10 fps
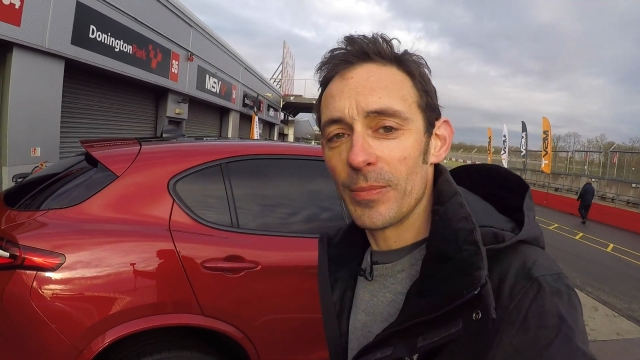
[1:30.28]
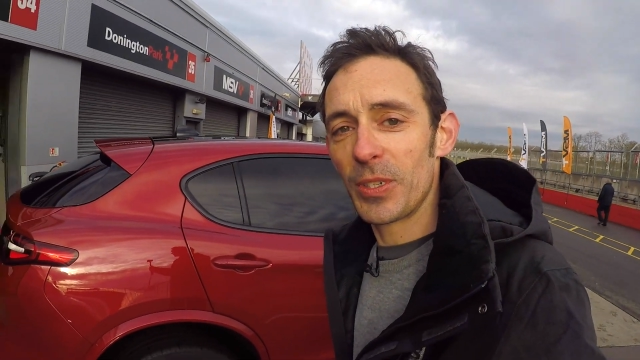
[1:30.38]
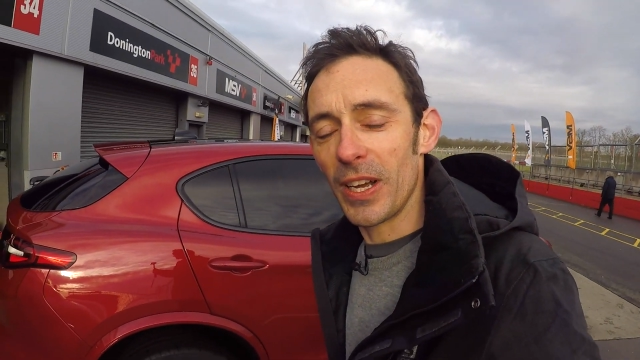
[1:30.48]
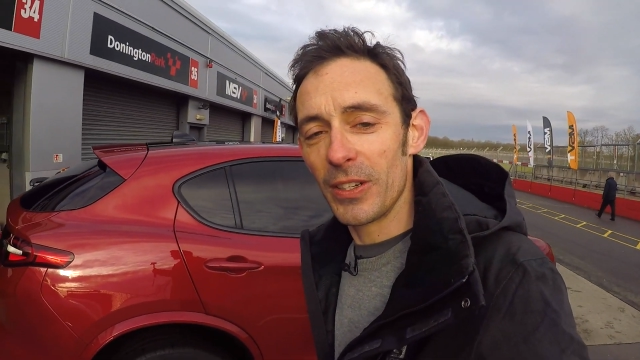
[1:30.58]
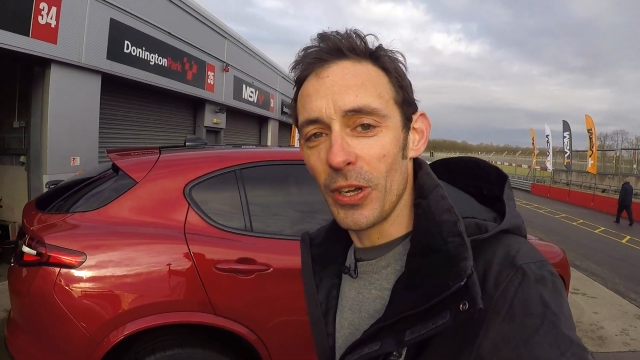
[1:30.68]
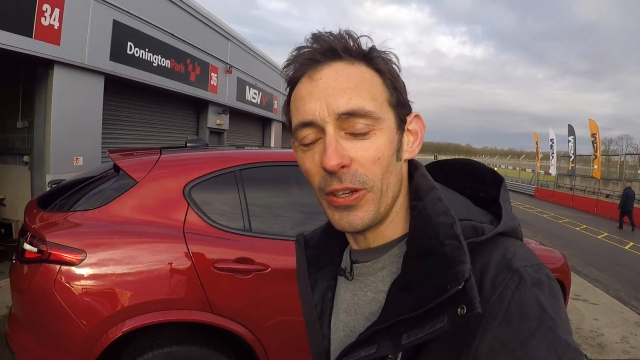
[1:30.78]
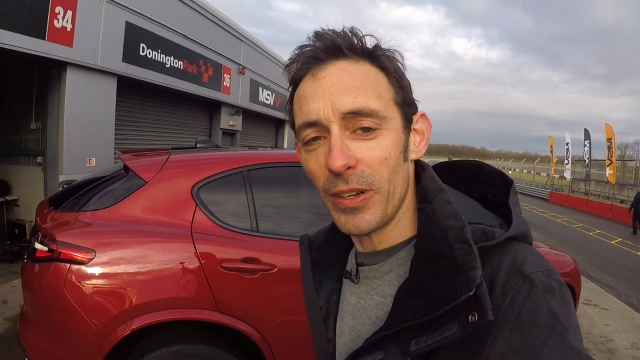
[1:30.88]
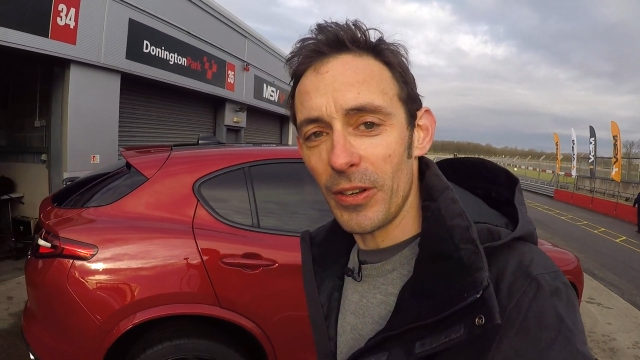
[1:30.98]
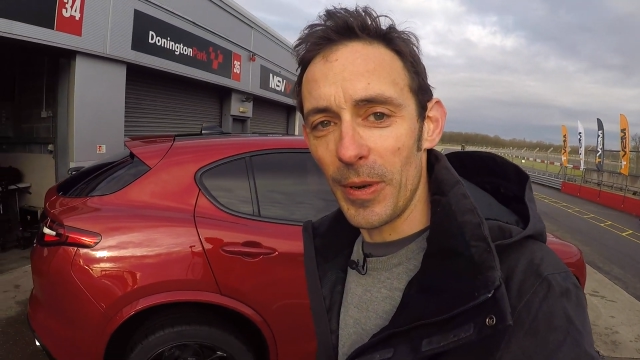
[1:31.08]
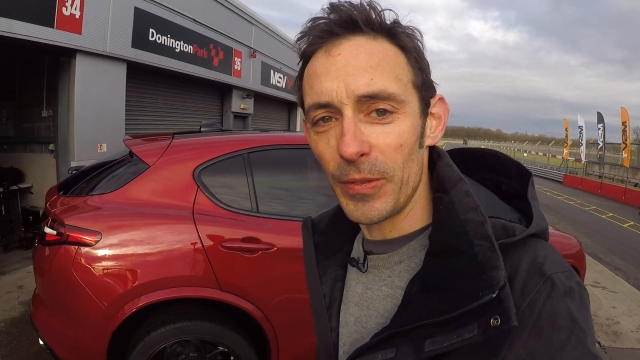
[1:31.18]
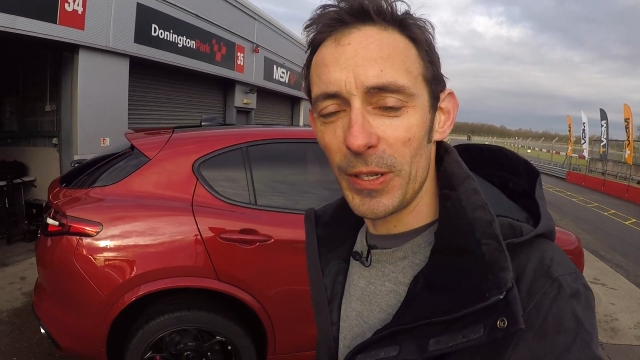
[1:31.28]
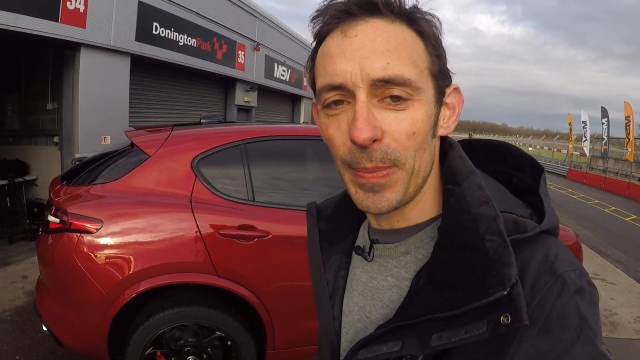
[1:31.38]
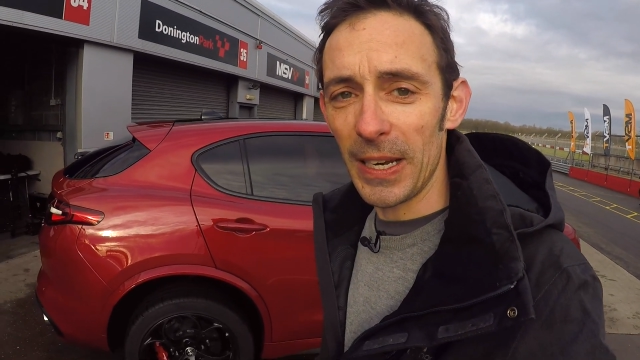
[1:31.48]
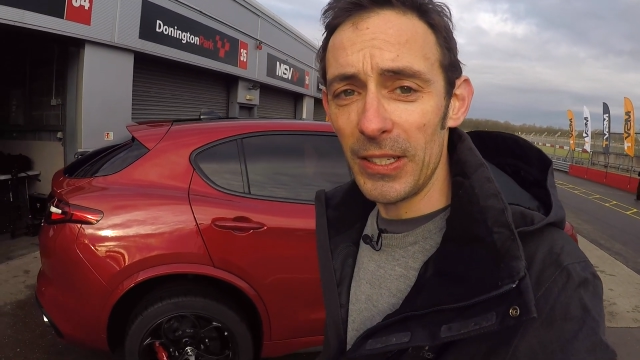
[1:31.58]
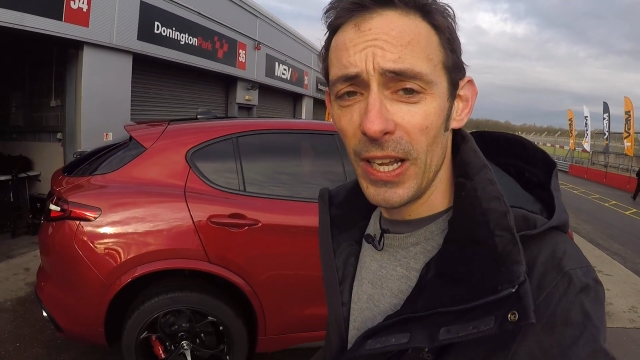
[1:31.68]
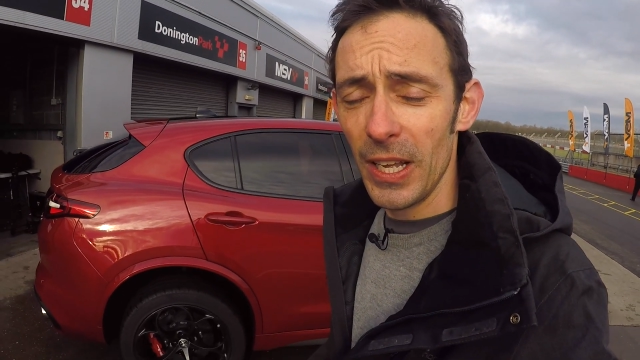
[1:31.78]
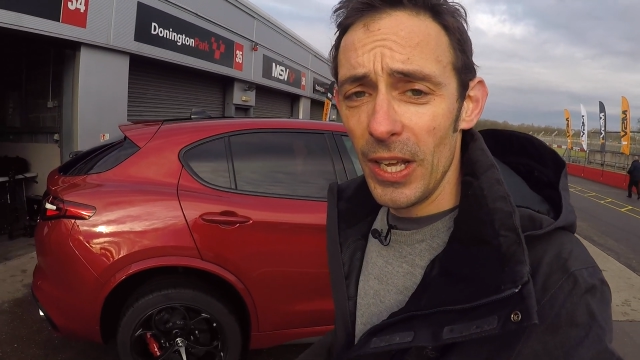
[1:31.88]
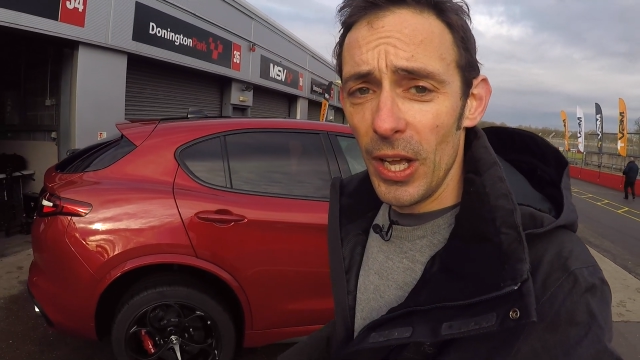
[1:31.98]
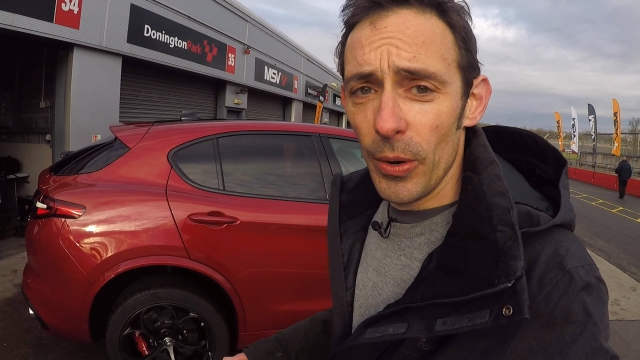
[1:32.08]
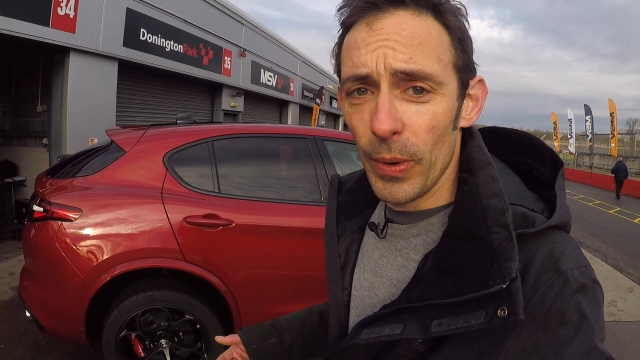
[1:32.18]
I'm signed on, I've got my wristband.
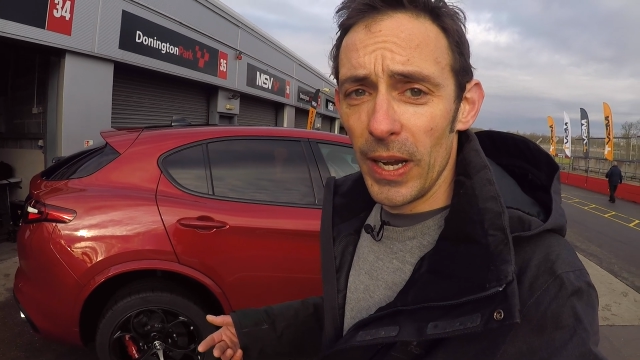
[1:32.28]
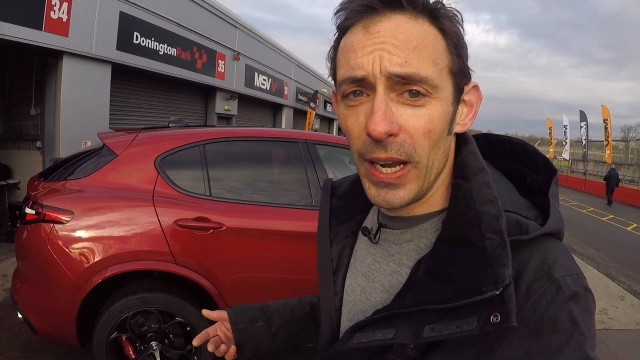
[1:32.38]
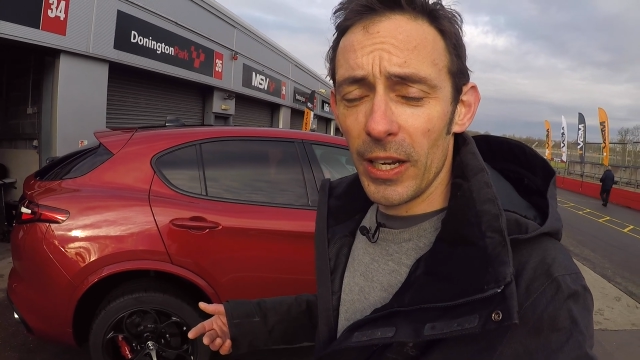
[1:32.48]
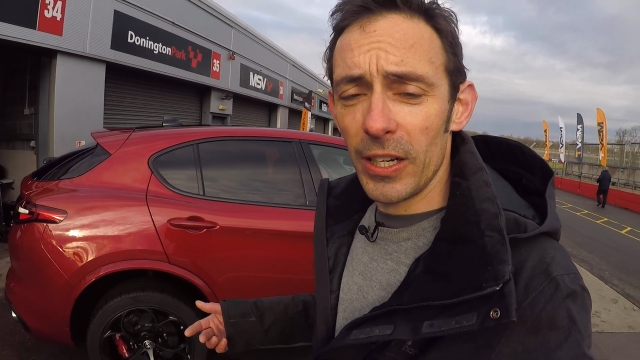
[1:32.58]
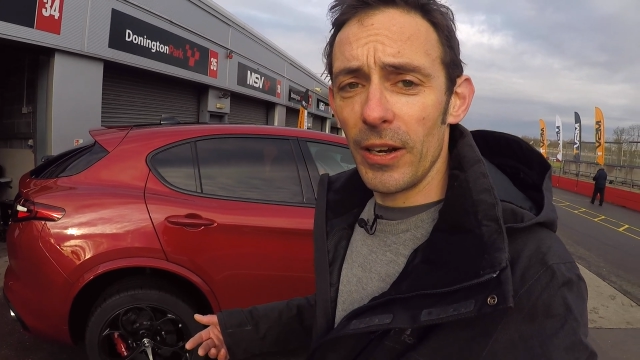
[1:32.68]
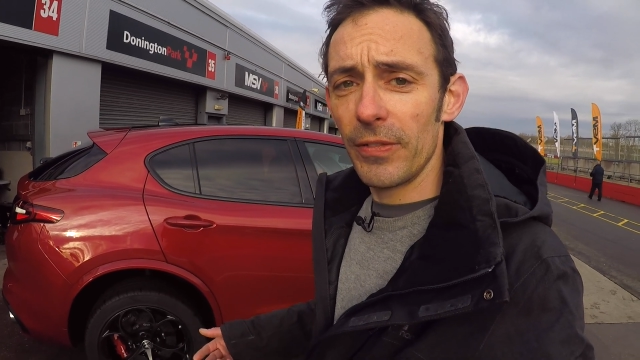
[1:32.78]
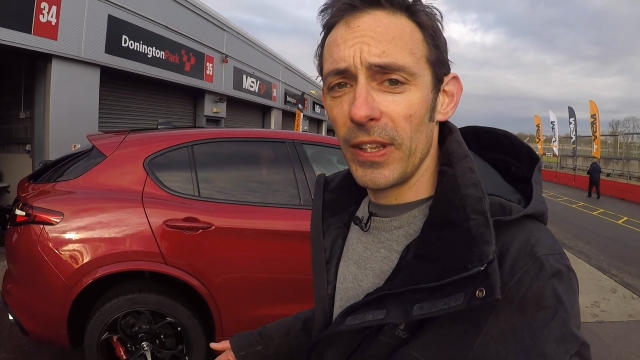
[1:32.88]
We're going to go for